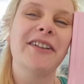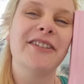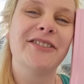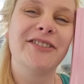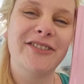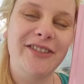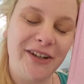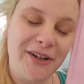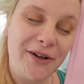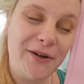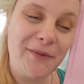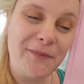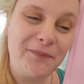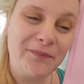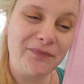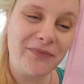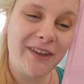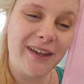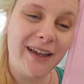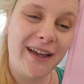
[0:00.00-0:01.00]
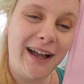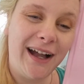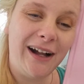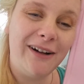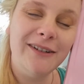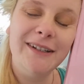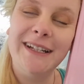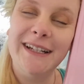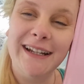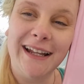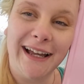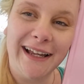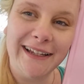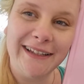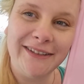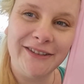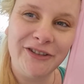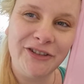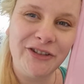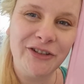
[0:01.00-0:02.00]
So, I would
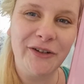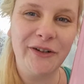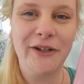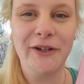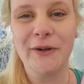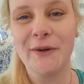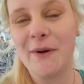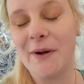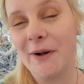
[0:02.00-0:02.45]
like to show you